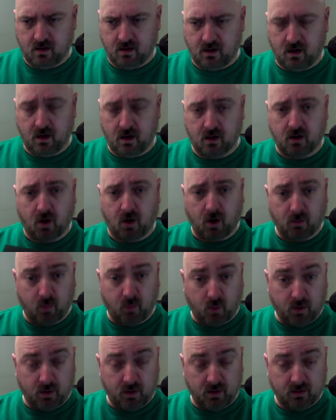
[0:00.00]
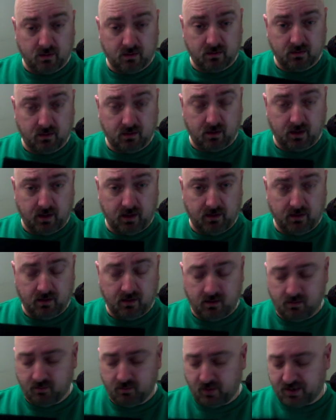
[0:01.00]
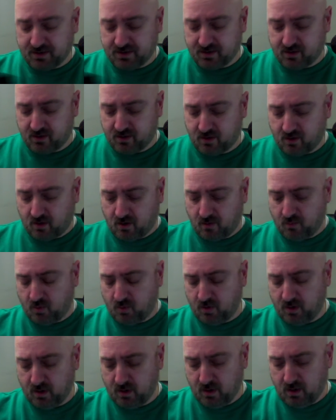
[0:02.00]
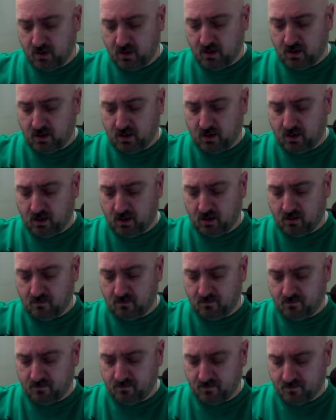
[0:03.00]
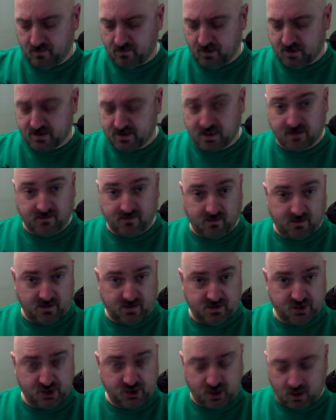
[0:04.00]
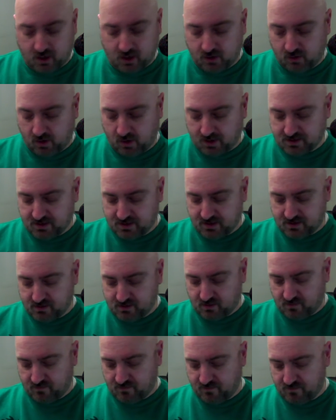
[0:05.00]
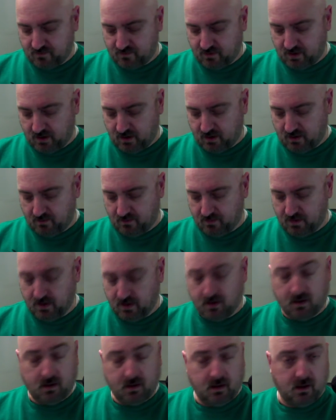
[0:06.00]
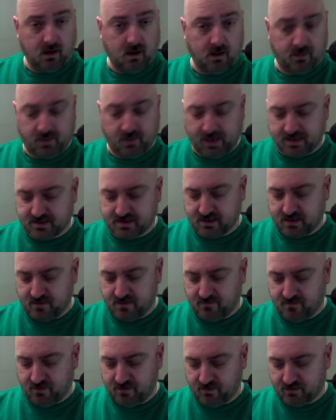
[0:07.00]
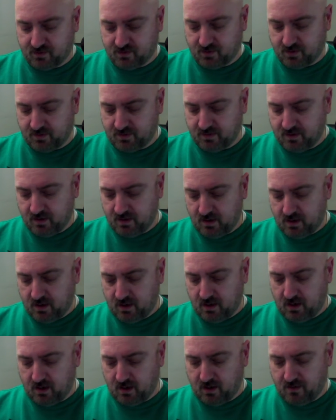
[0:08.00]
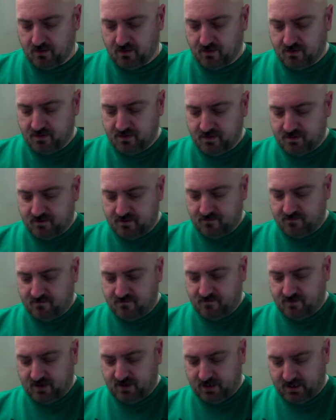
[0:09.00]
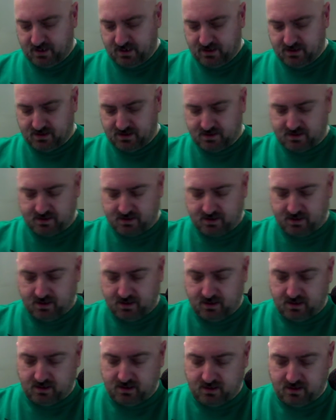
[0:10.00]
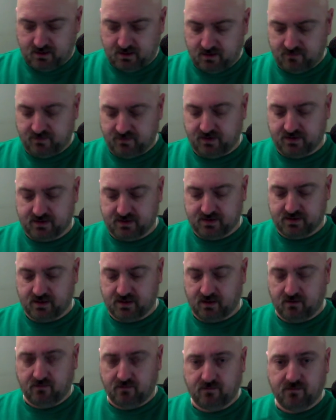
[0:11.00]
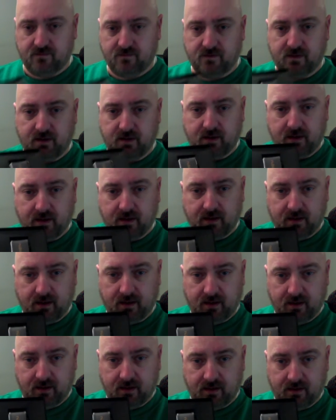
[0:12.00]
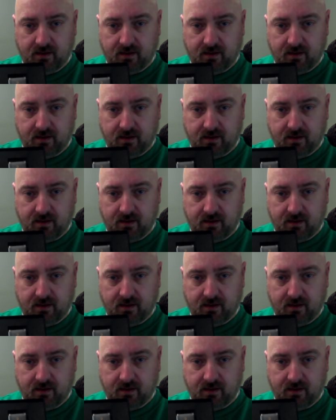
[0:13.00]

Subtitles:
cardboard. All right, plastic coated cardboard. It's got a very glossy sort of plasticky feel to it. The device in and of itself, in